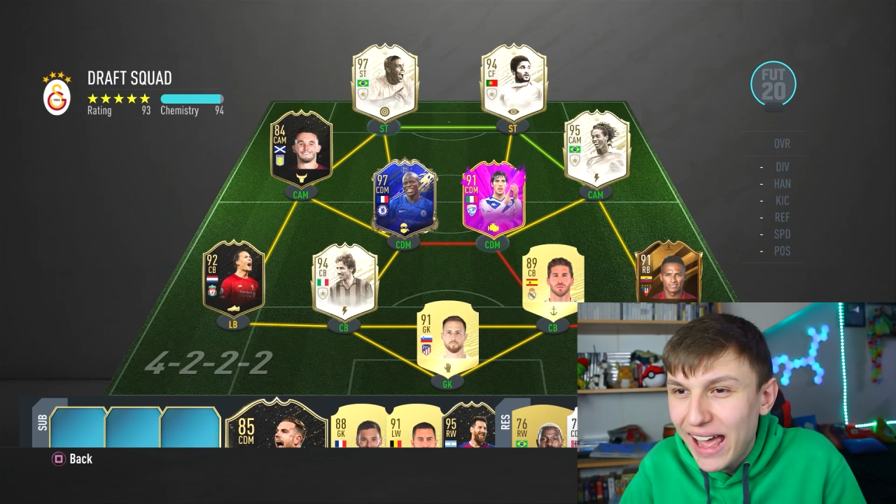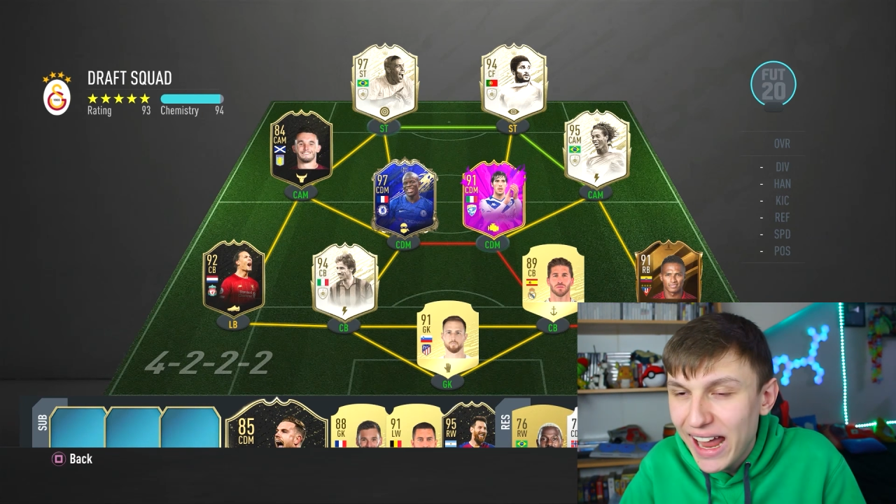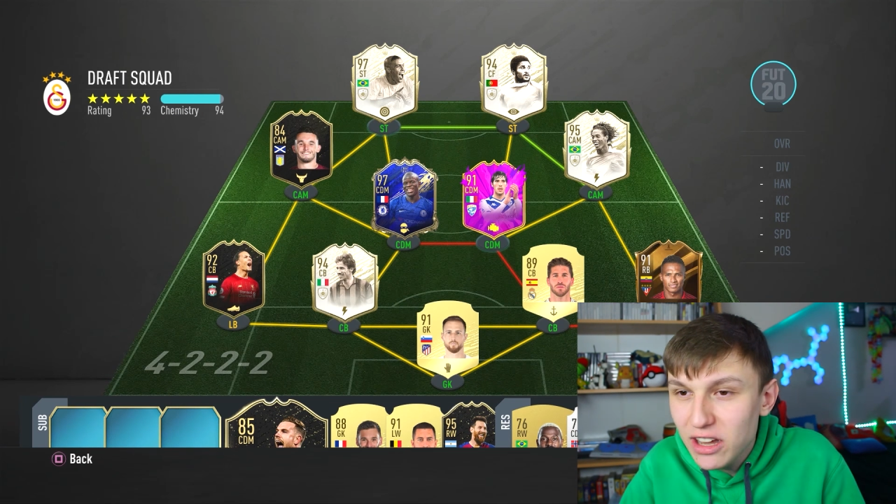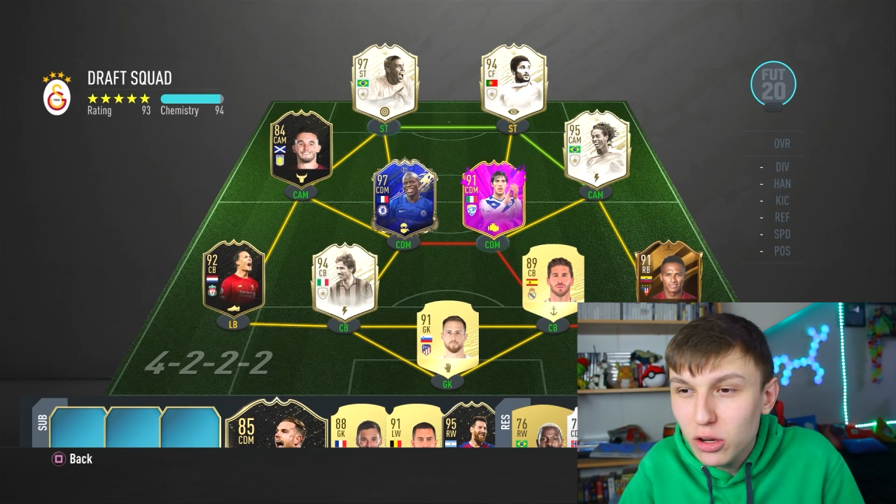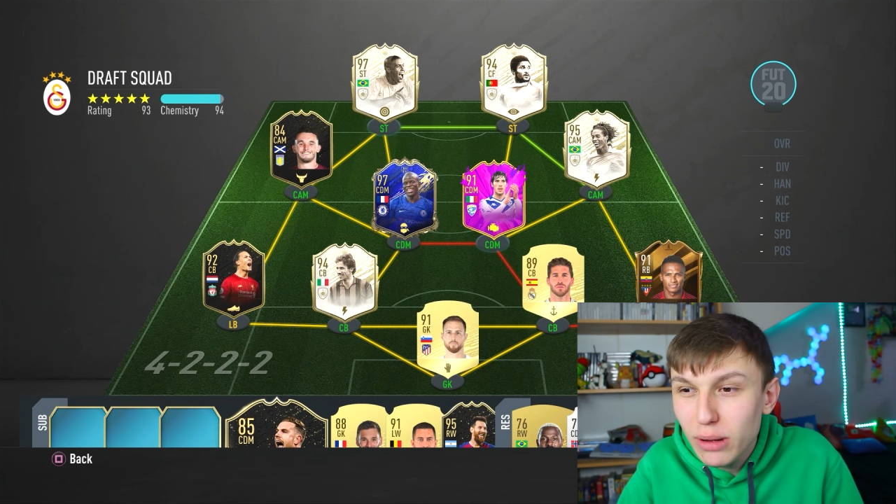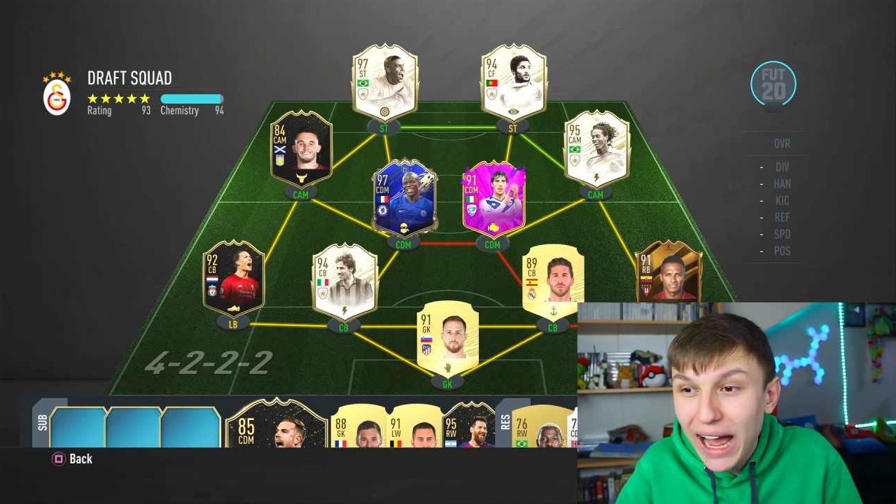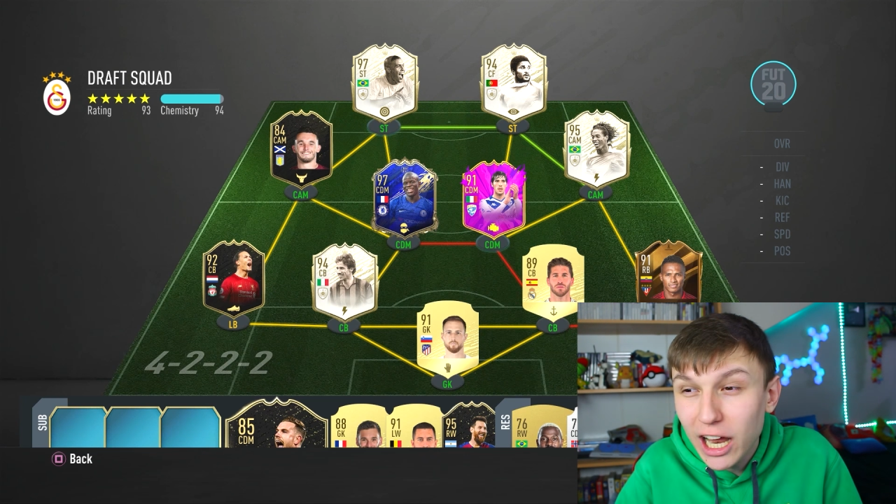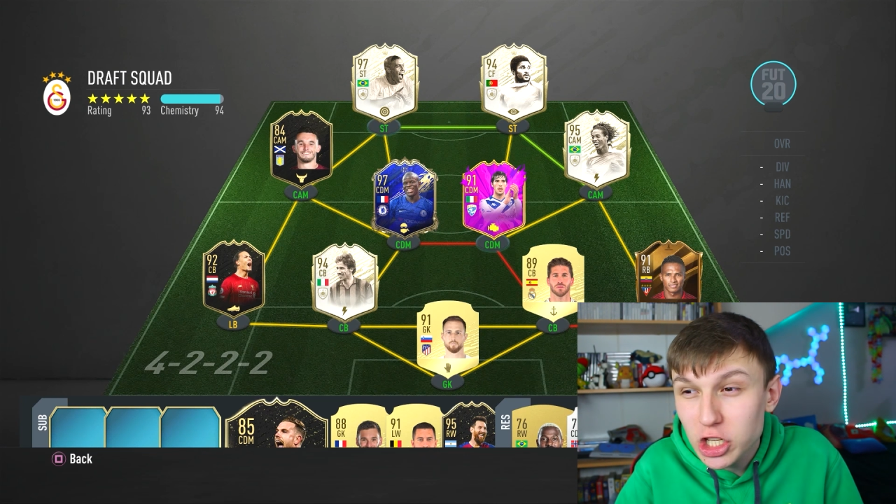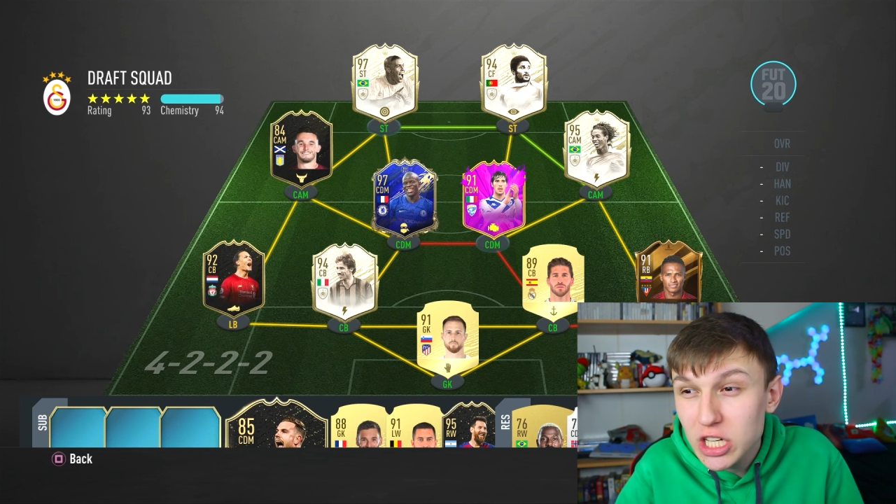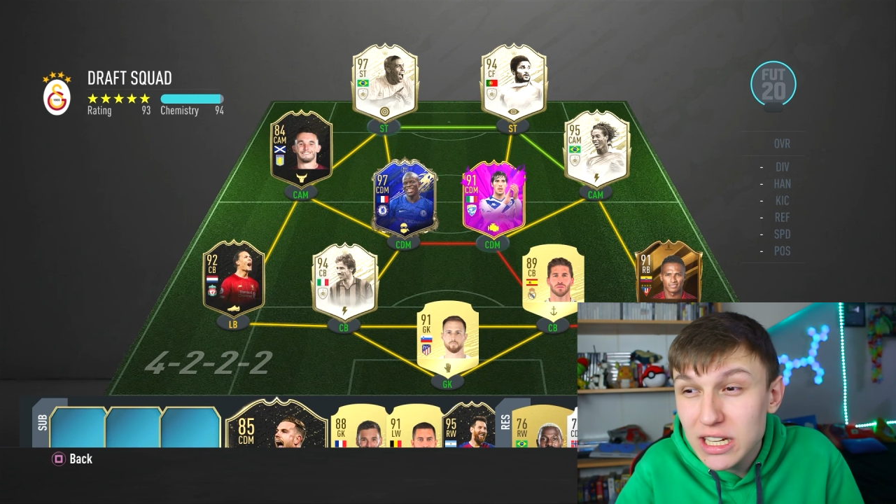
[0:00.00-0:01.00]
Hendo
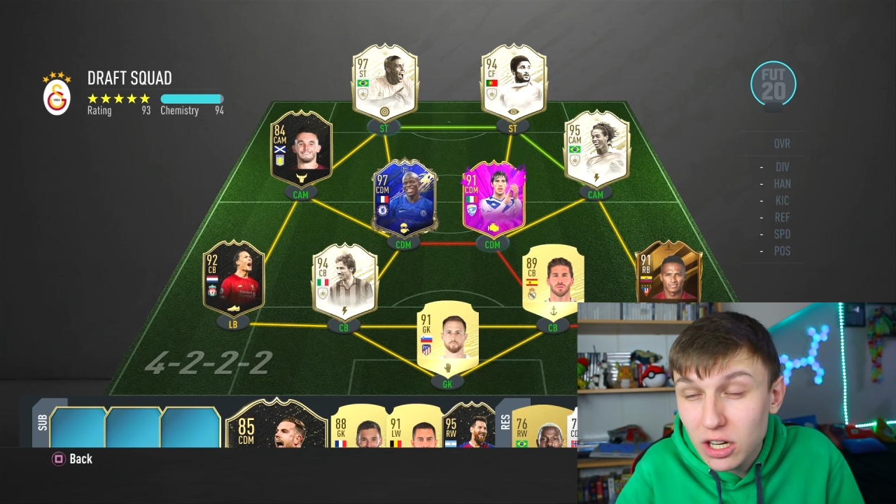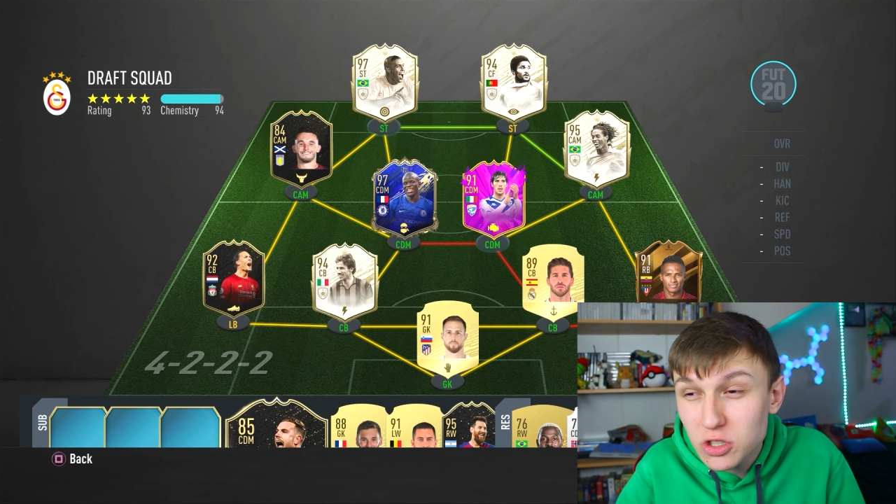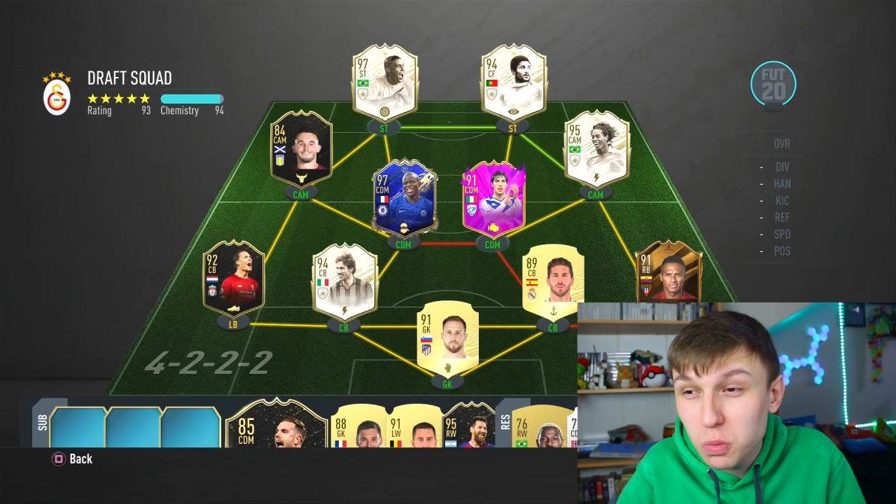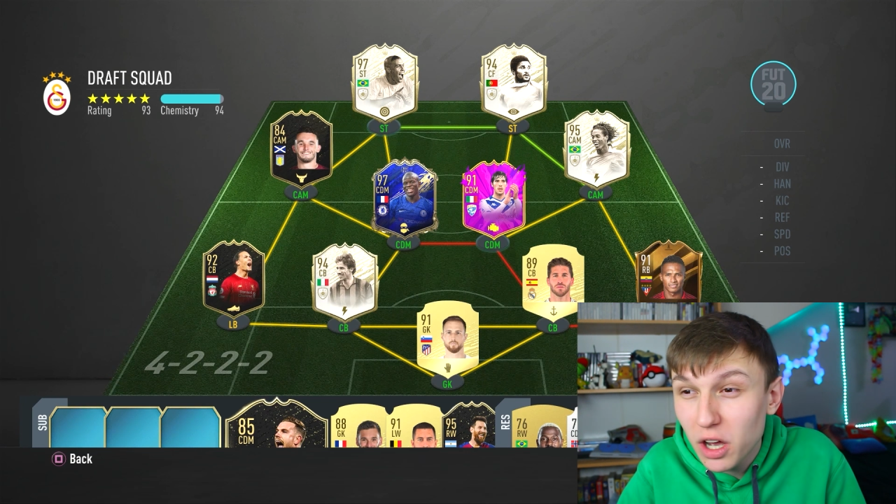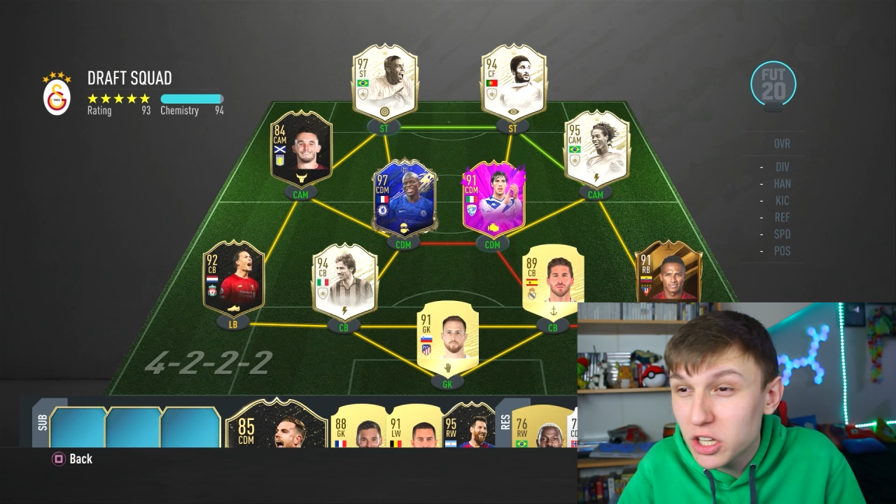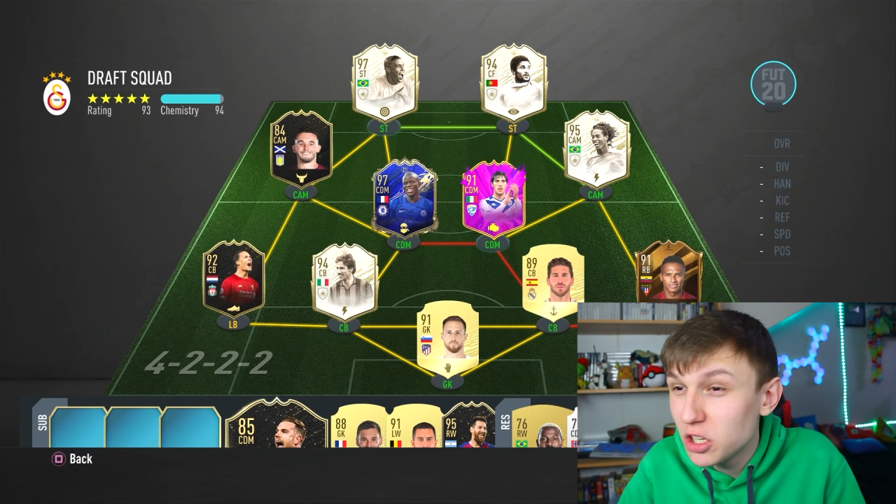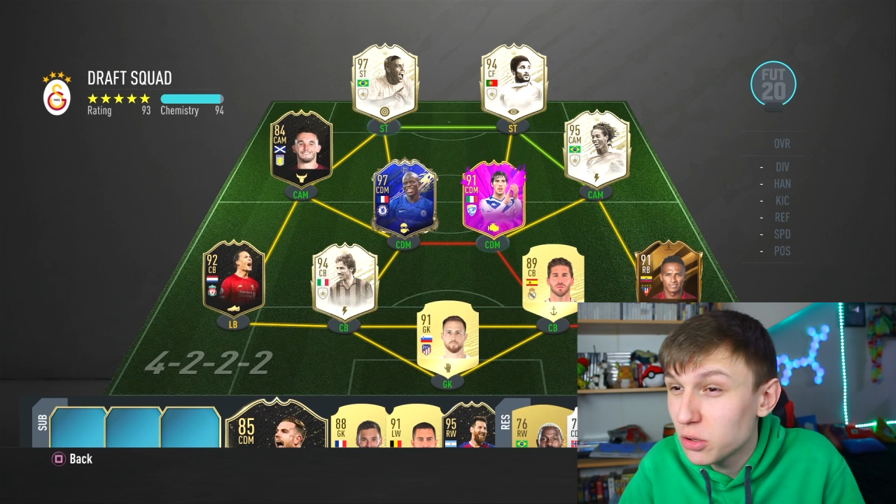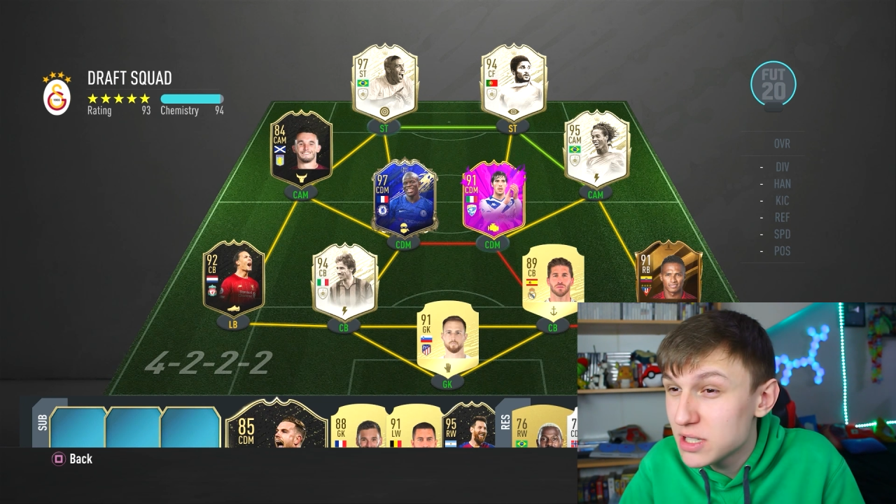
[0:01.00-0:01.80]
actually does work, you know,